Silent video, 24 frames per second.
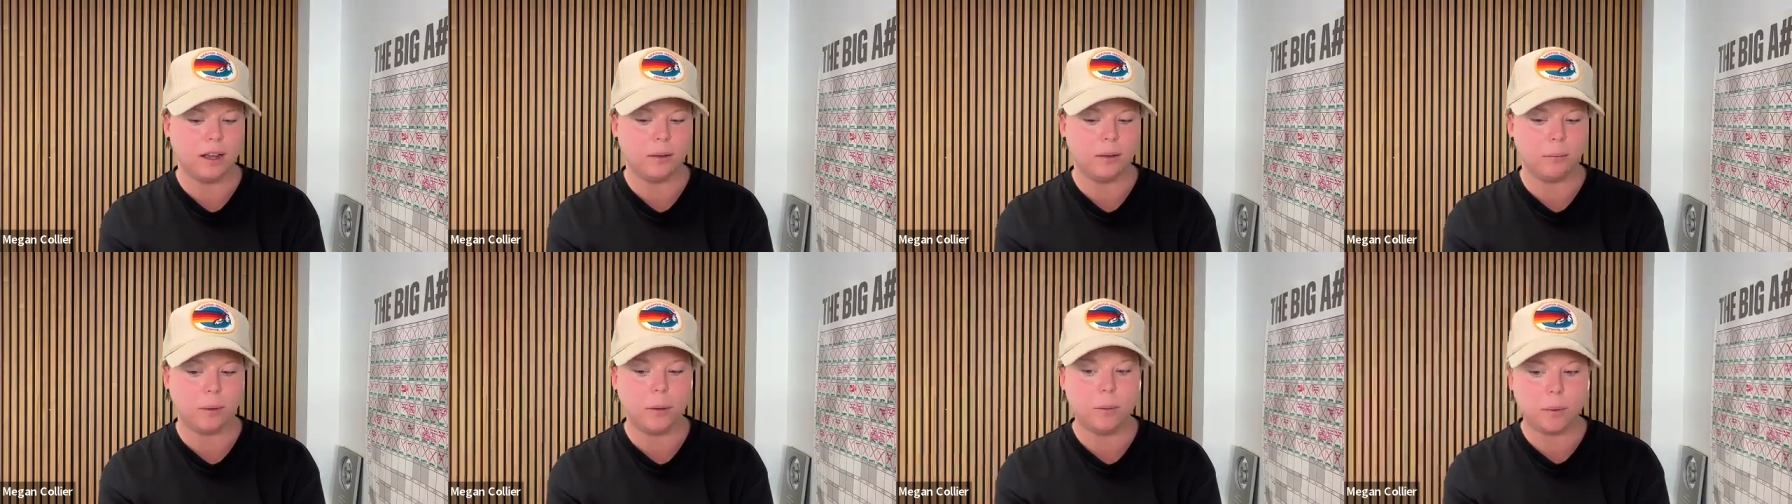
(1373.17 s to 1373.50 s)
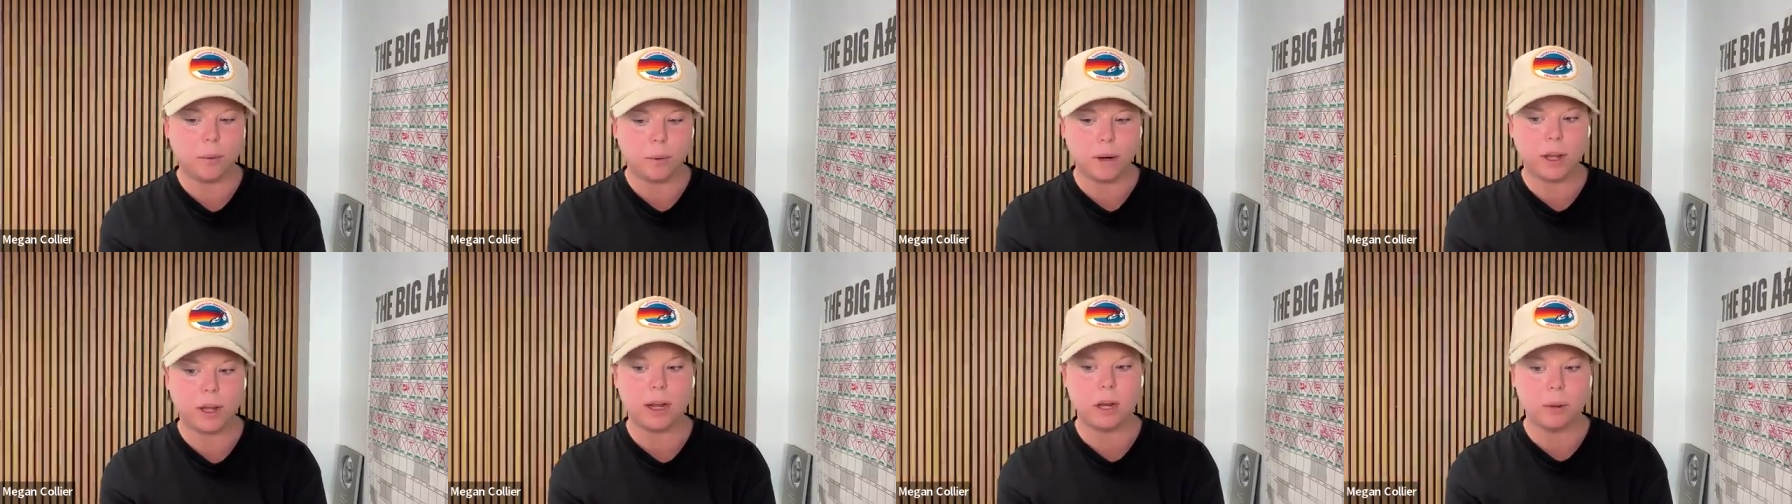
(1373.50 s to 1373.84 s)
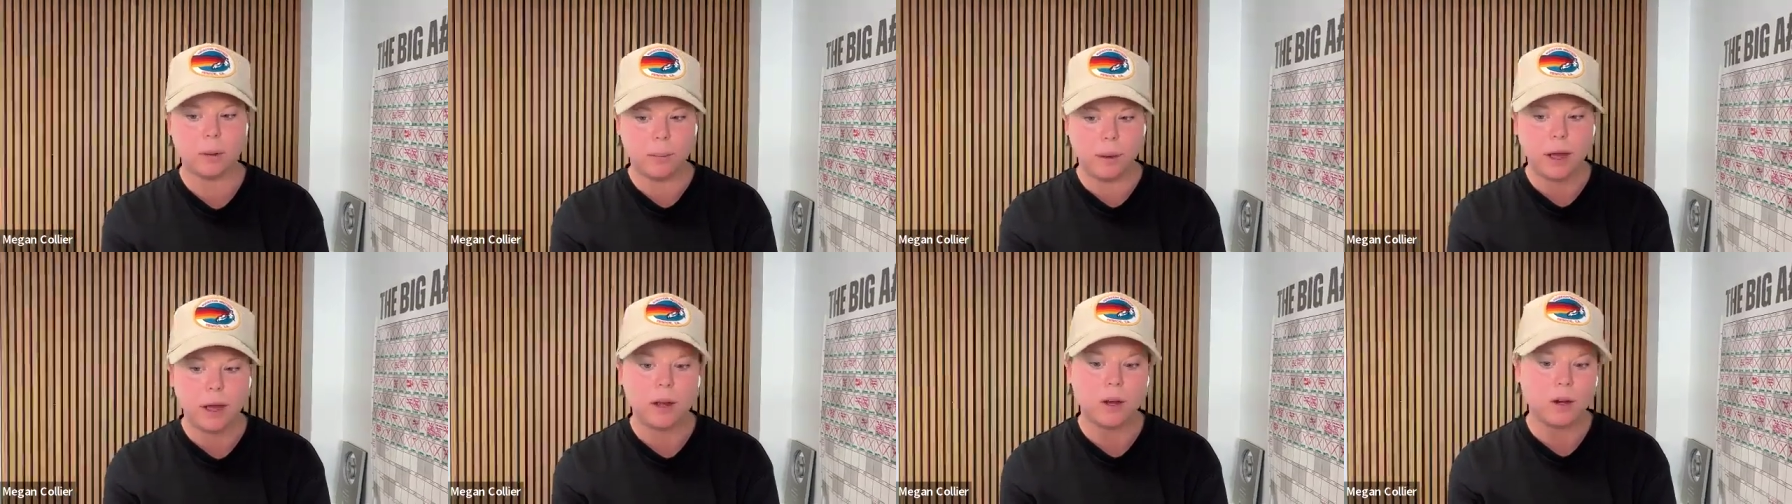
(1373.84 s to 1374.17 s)
people are getting
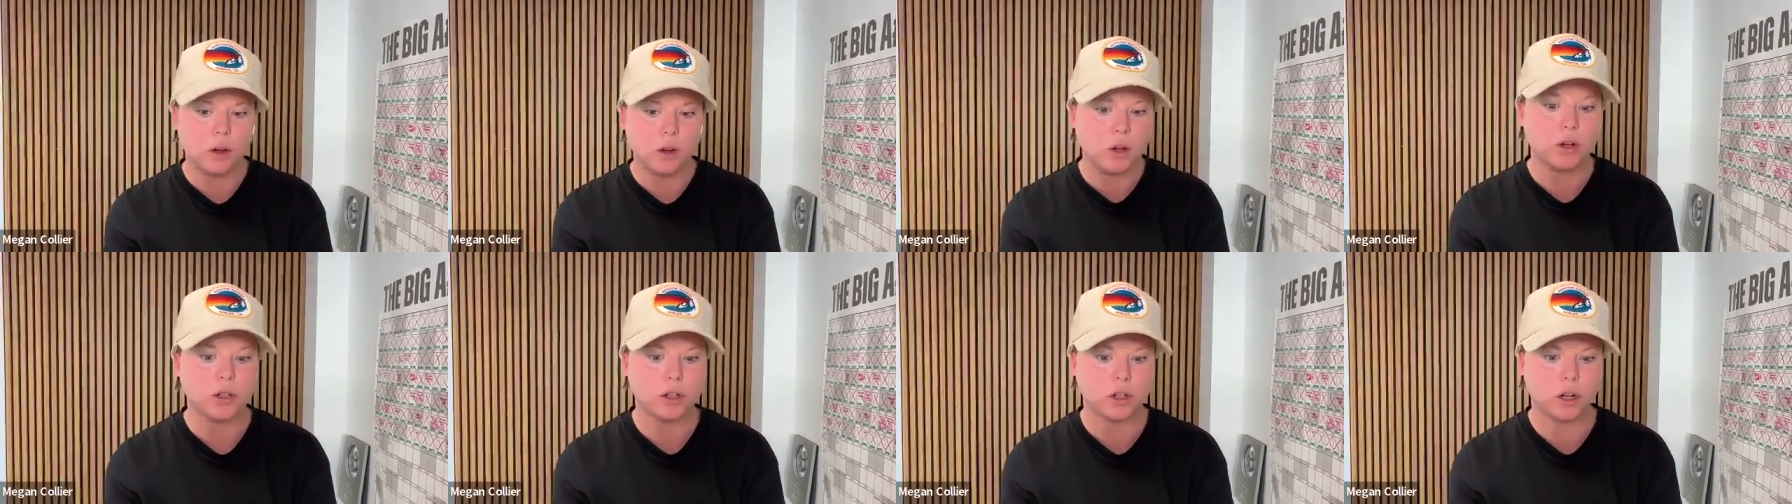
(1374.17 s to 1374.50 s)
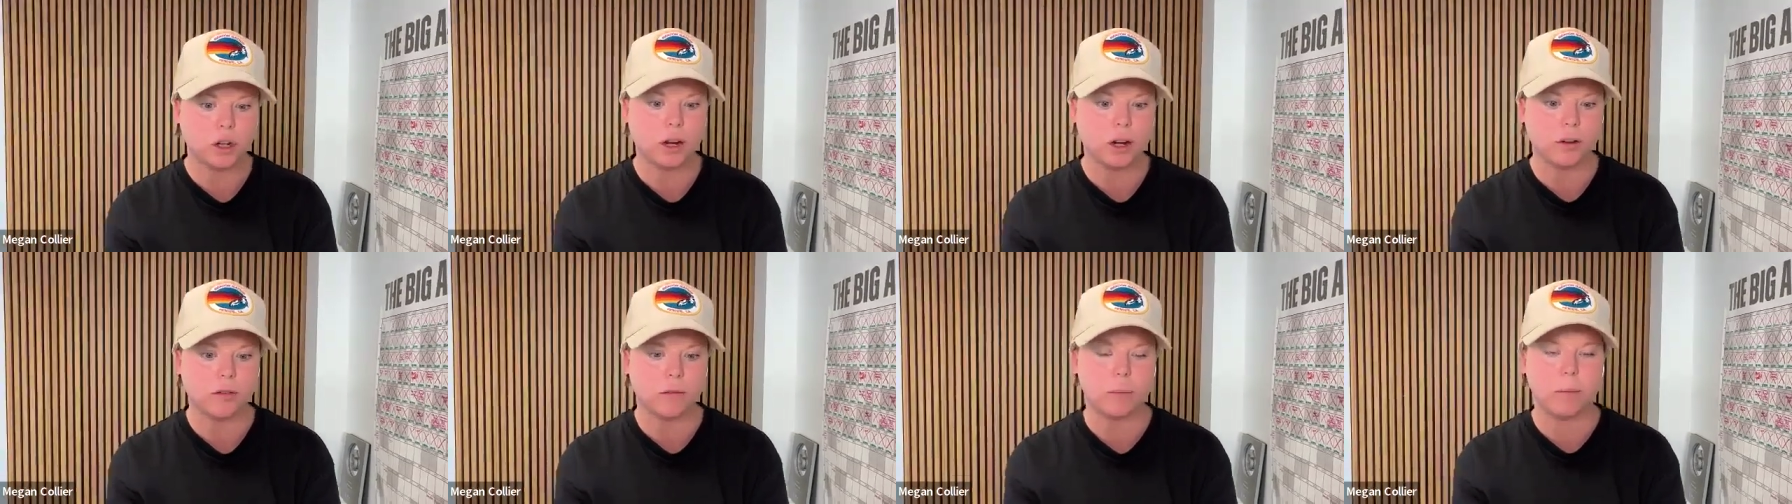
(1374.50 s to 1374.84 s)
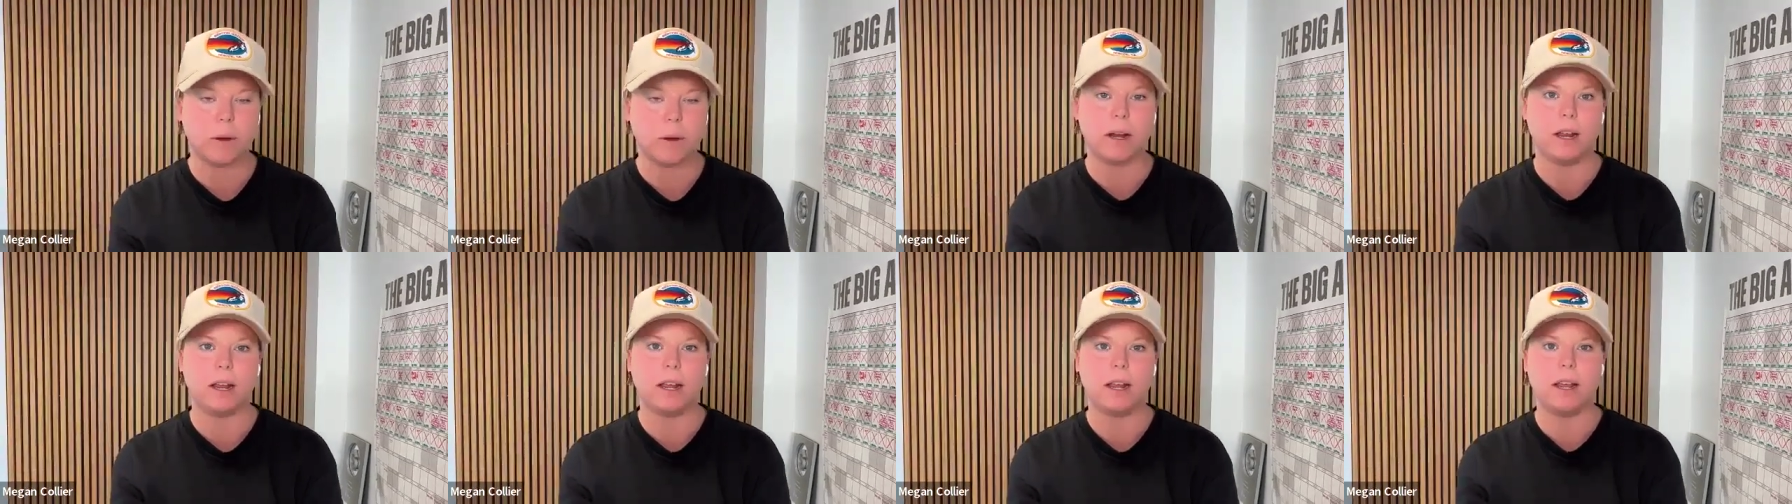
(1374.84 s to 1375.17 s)
paid a good chunk of
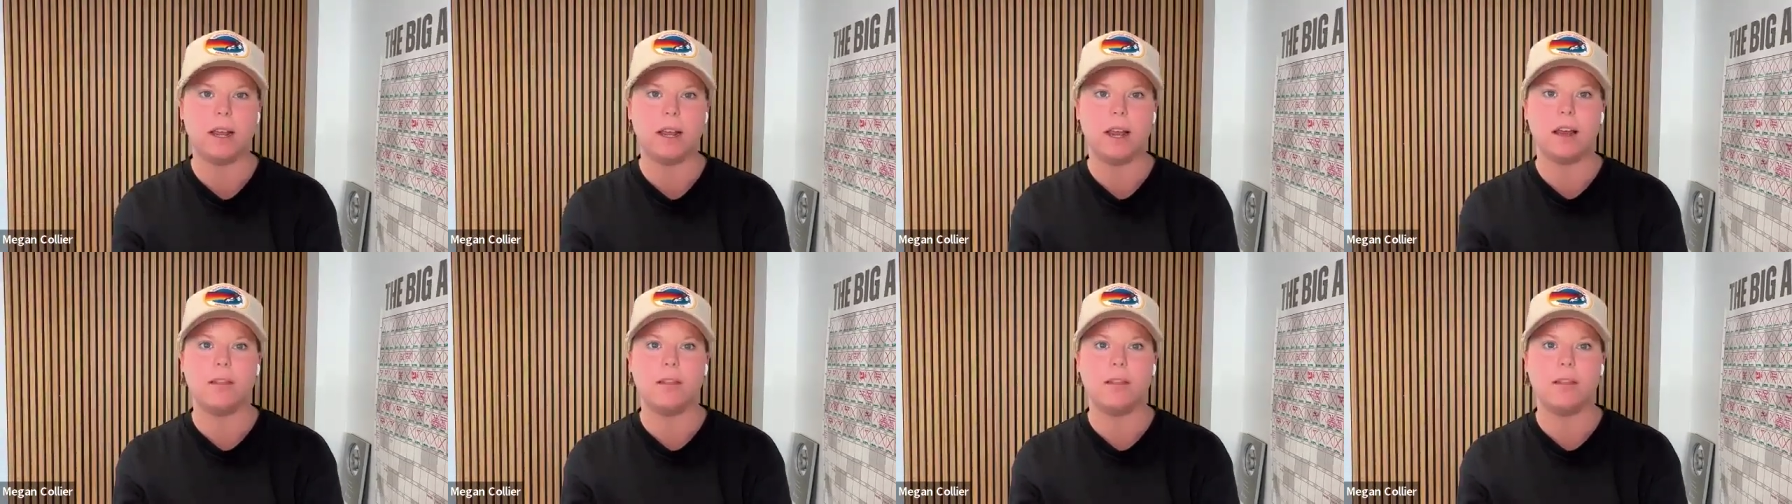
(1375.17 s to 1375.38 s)
money,